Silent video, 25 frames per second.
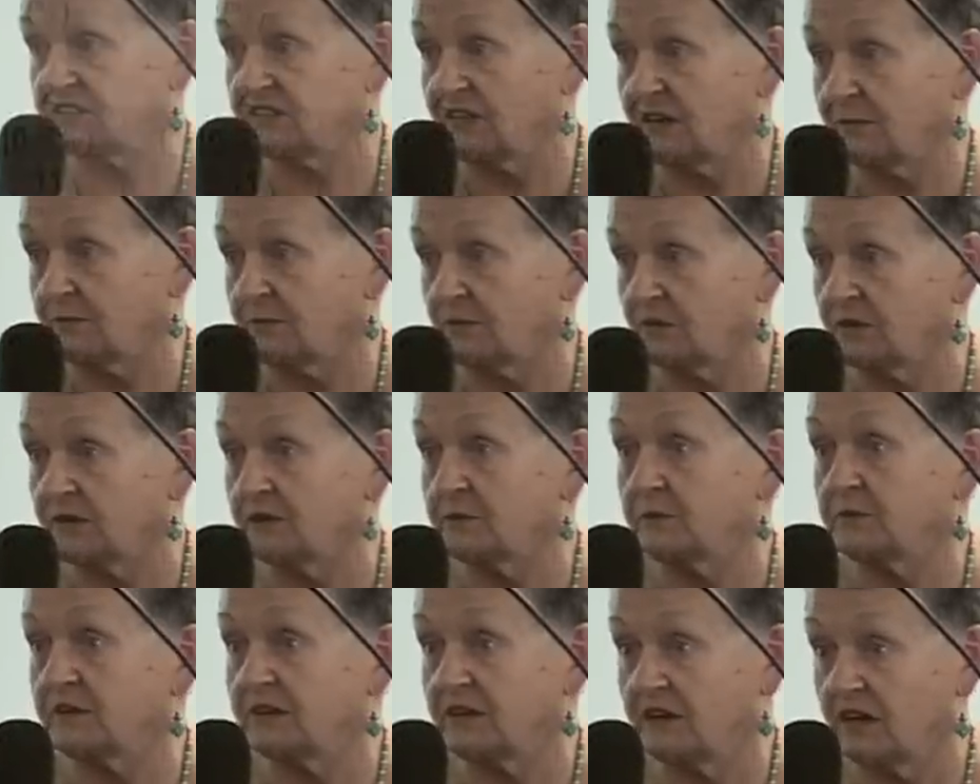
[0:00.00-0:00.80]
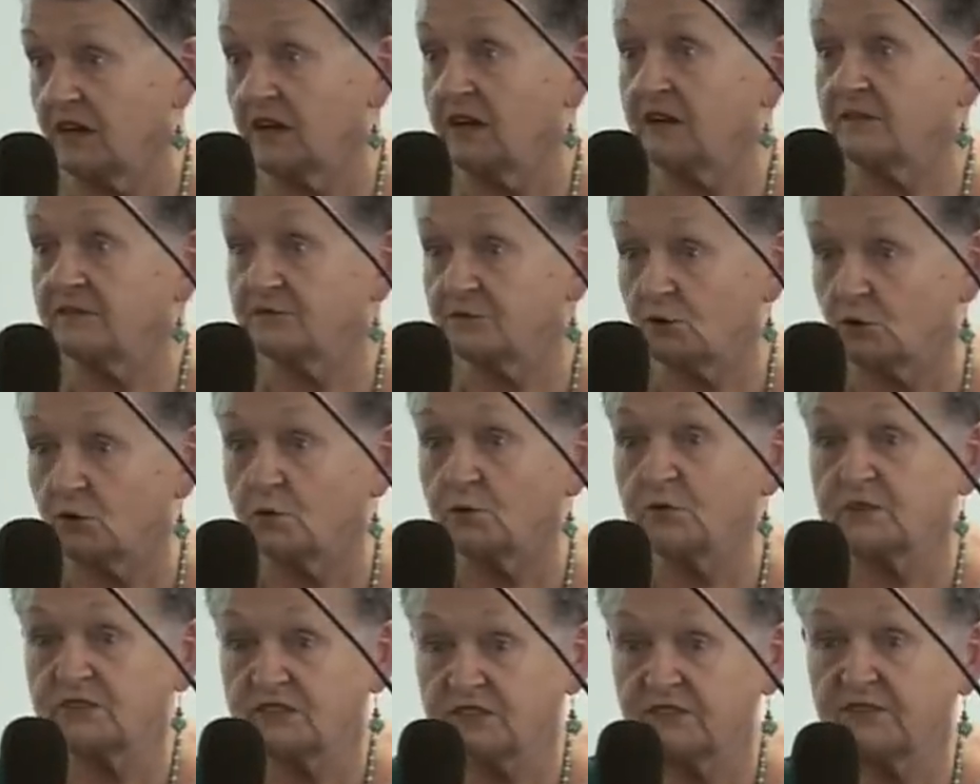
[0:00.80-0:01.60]
for example, can be
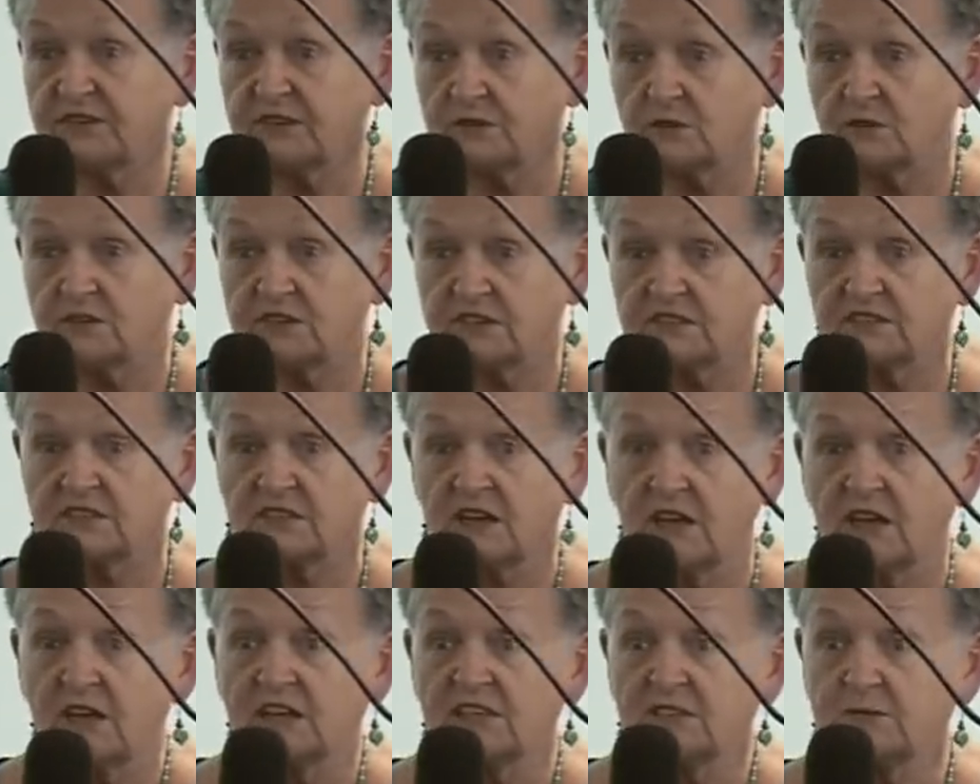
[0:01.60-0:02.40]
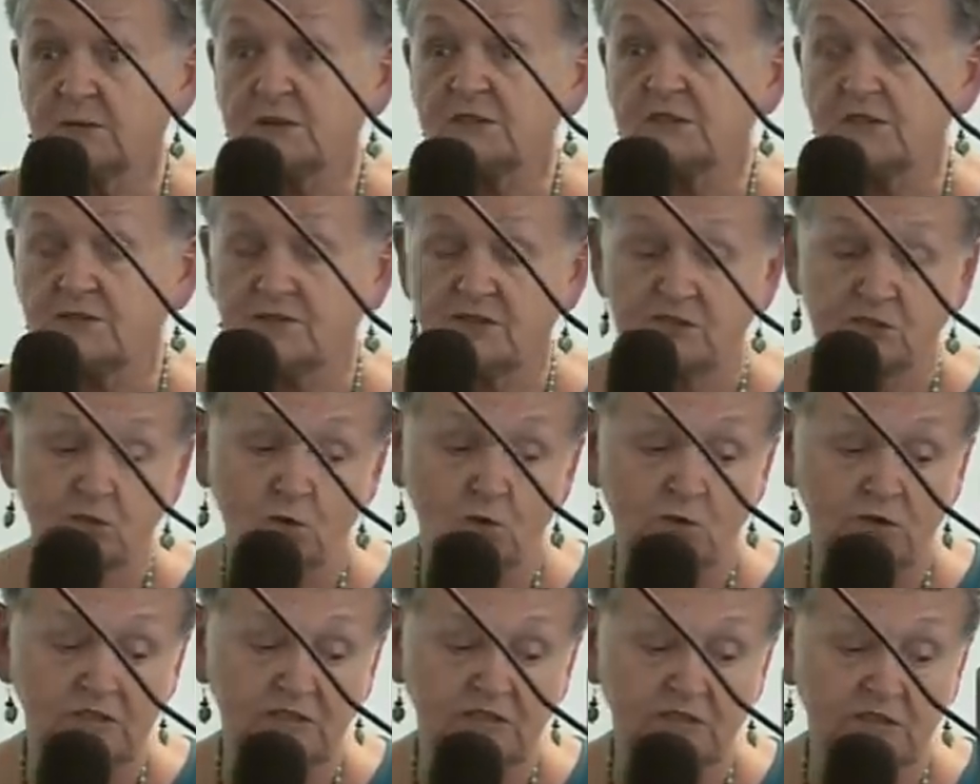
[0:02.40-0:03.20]
fraught with difficulties, especially if you're
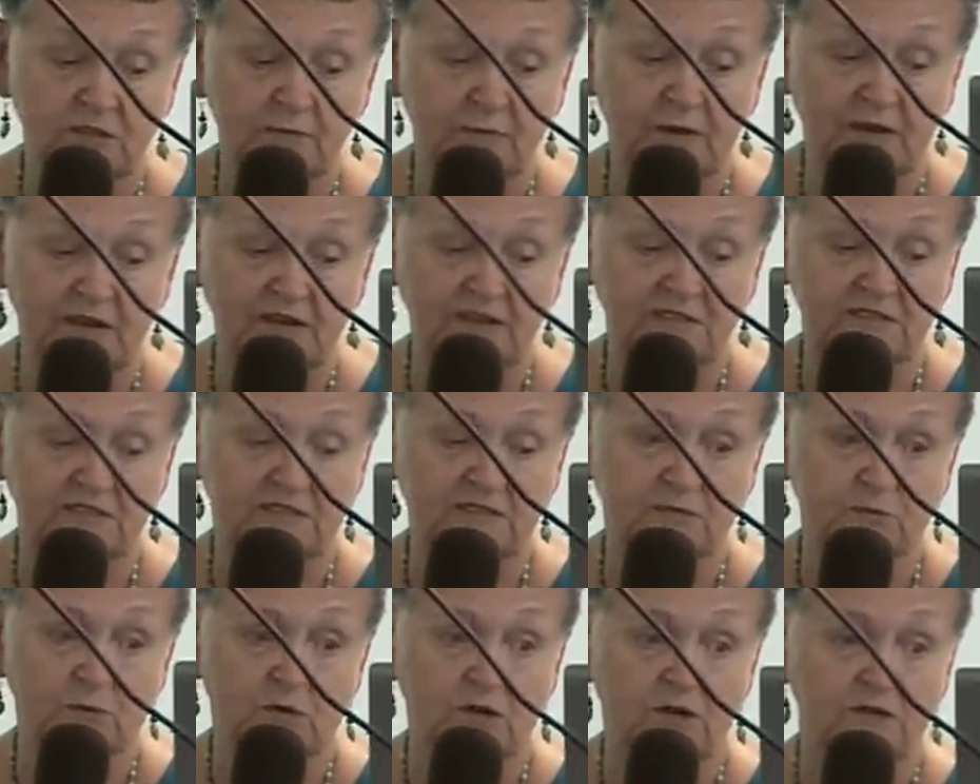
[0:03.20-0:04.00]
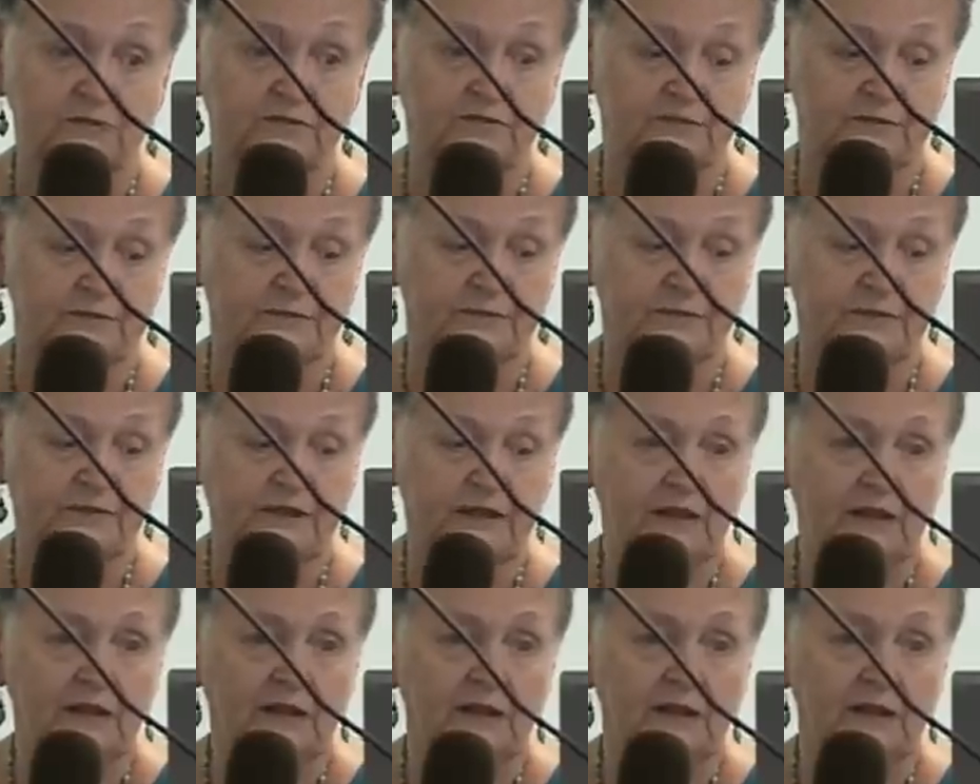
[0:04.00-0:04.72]
talking to the pastor's wife. But